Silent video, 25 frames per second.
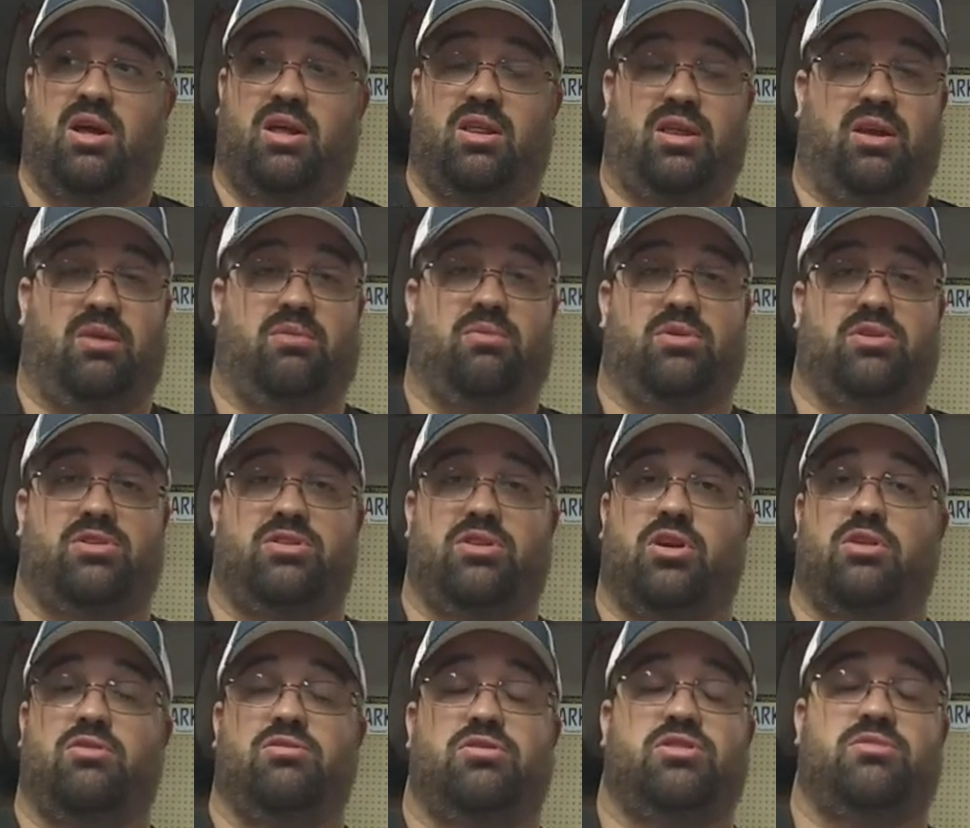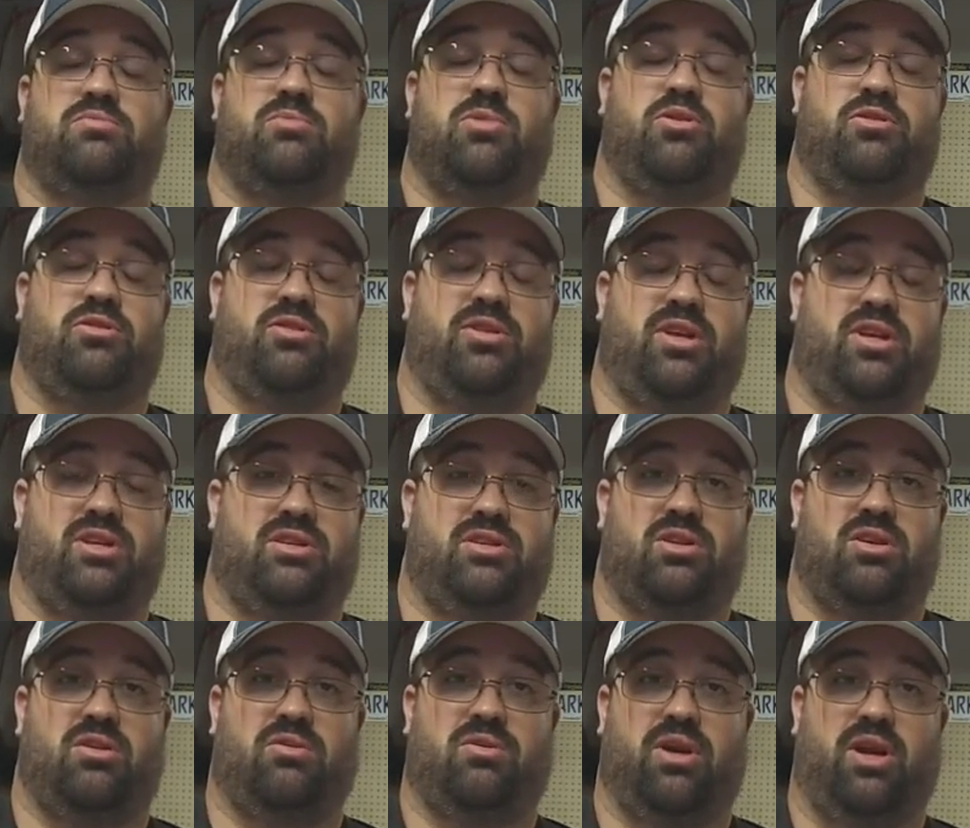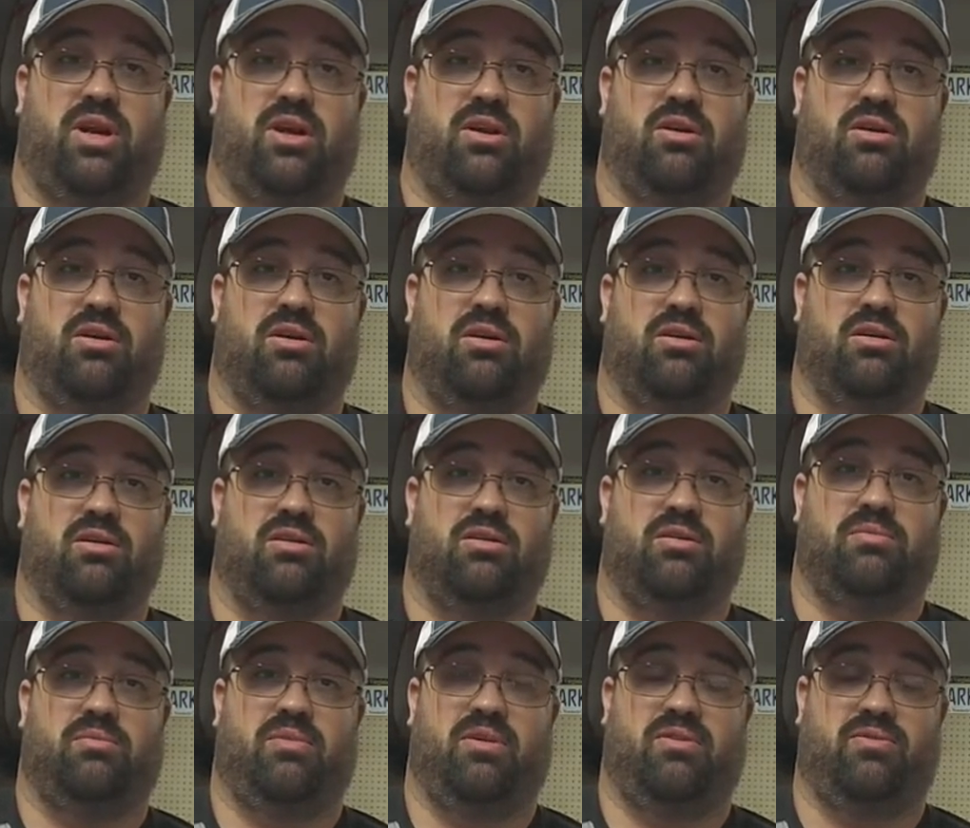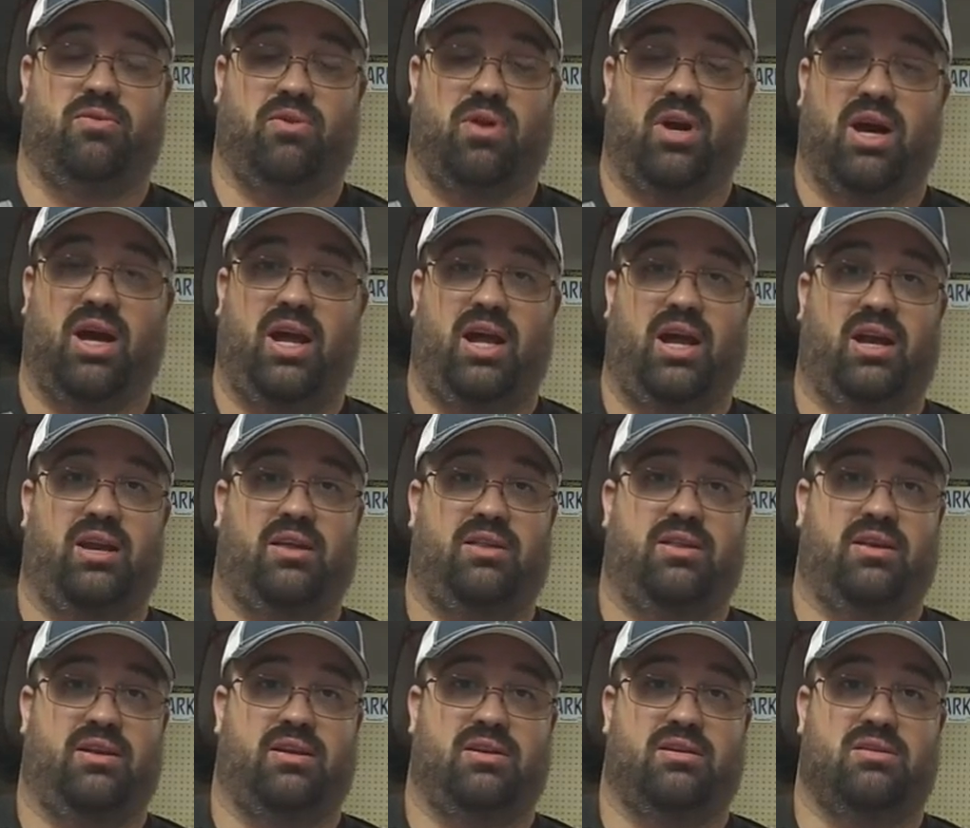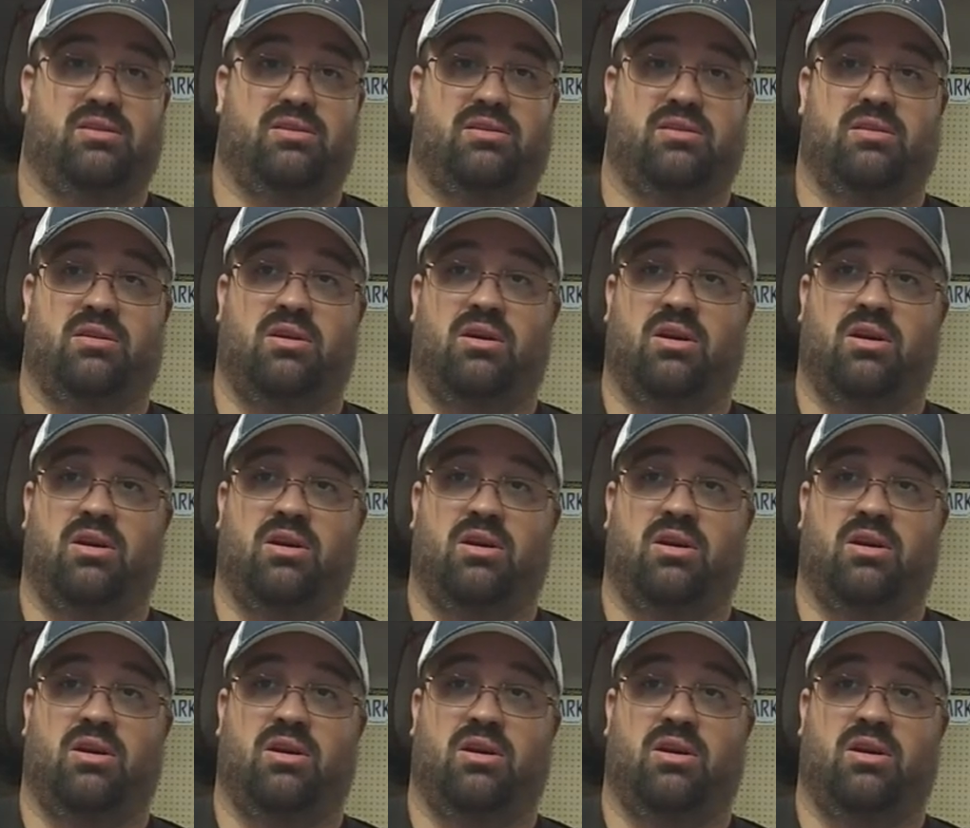there was no smoothness to it at all before I added this.